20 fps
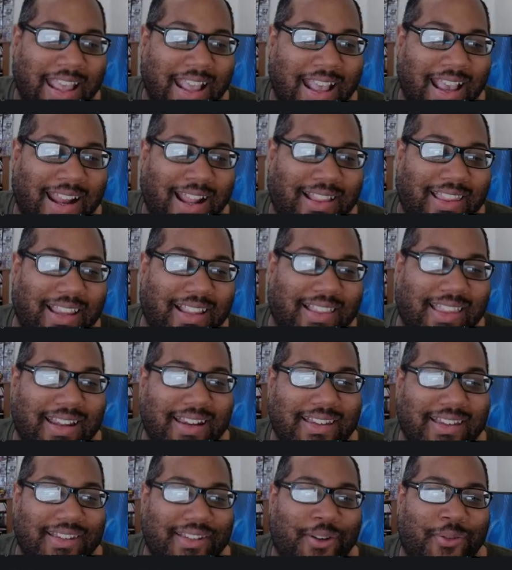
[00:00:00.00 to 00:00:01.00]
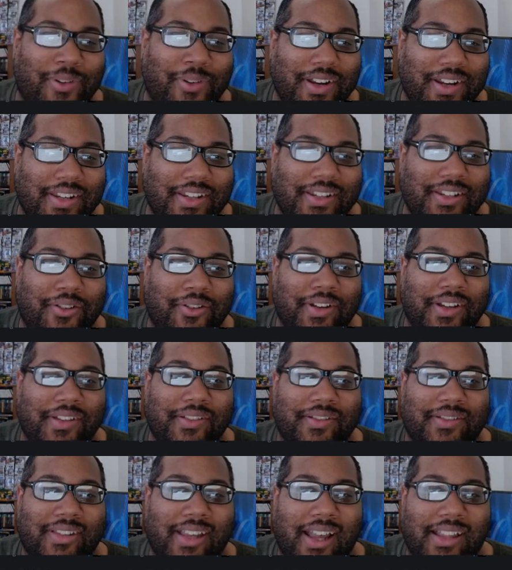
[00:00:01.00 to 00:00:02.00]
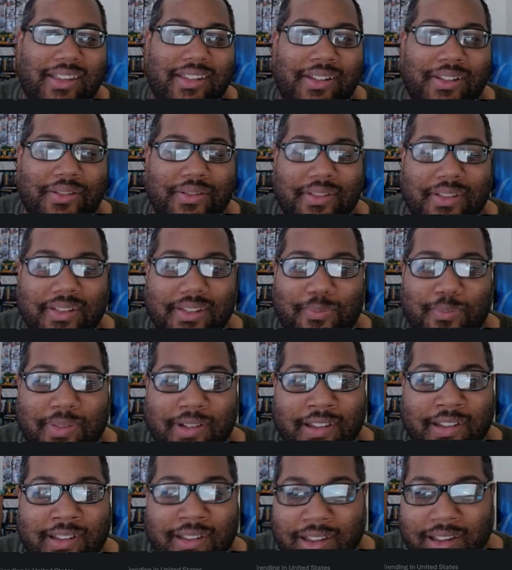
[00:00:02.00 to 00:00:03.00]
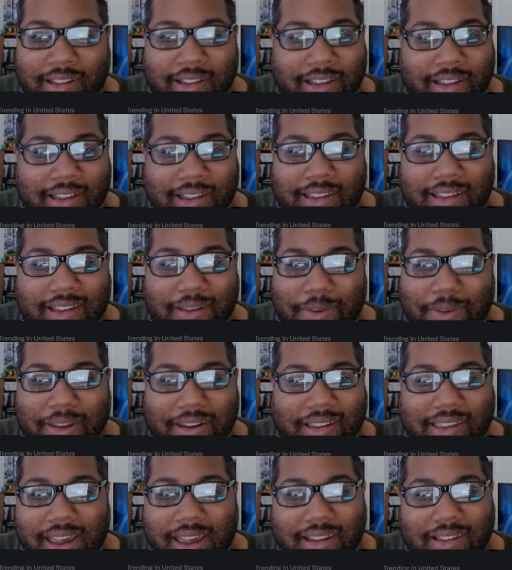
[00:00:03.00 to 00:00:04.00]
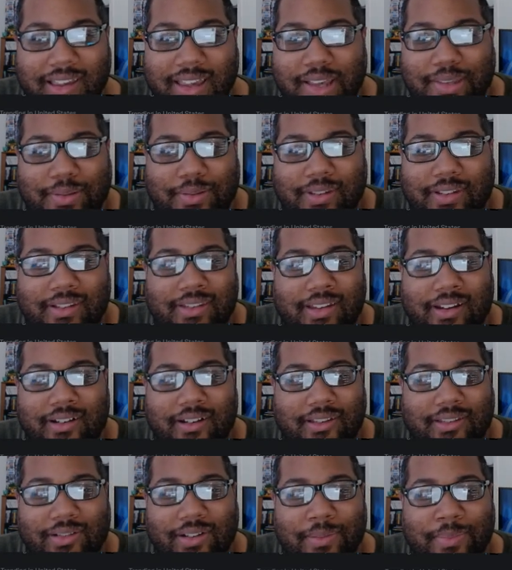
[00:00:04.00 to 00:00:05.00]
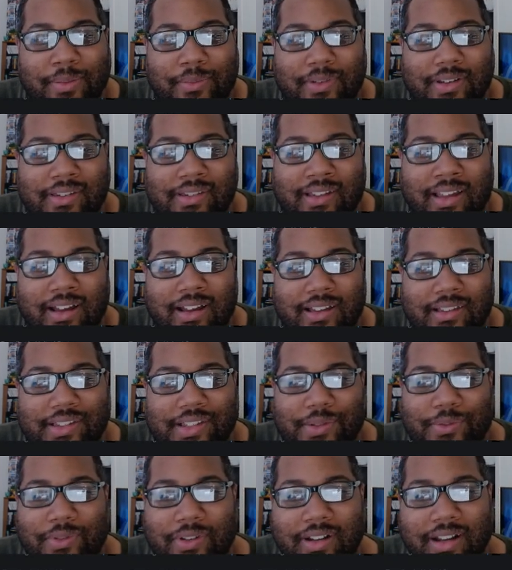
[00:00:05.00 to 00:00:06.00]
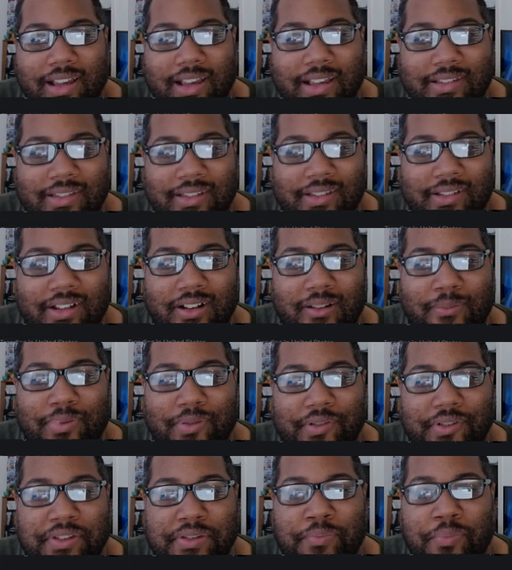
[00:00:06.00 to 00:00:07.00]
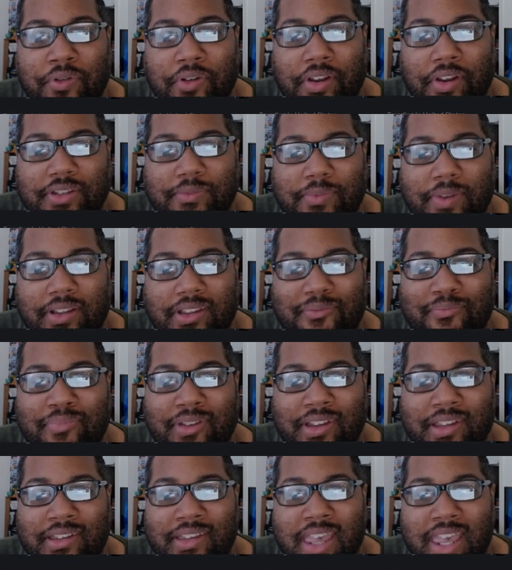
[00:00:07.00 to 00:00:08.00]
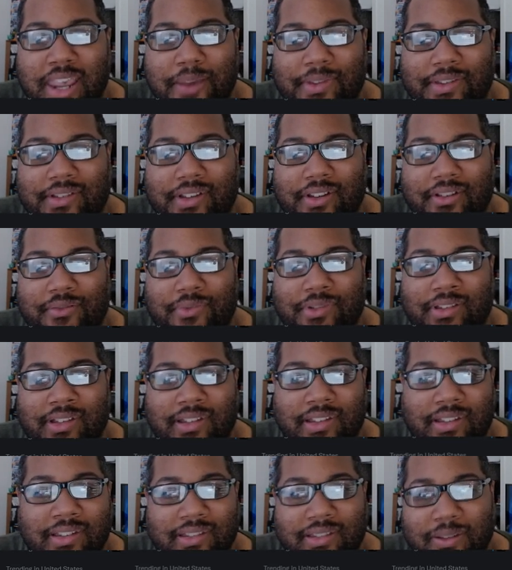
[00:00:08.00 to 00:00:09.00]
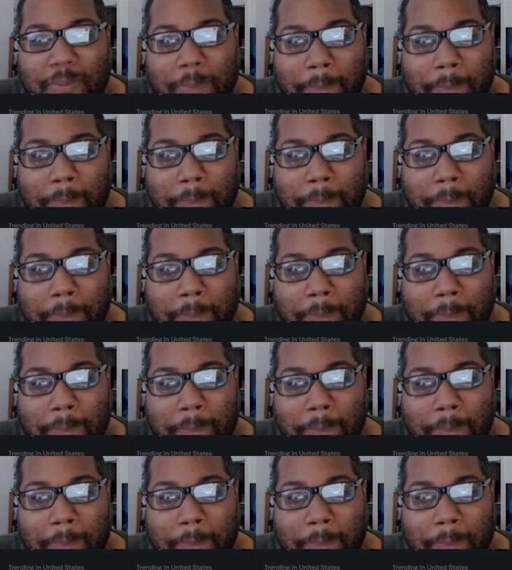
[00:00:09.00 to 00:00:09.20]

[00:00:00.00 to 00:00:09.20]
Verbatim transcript: and I think that is cringy on either side to do this, but I mean it kind of comes with the territory. People just constantly word nonsense is gonna post spoilers about the big game that's gonna release.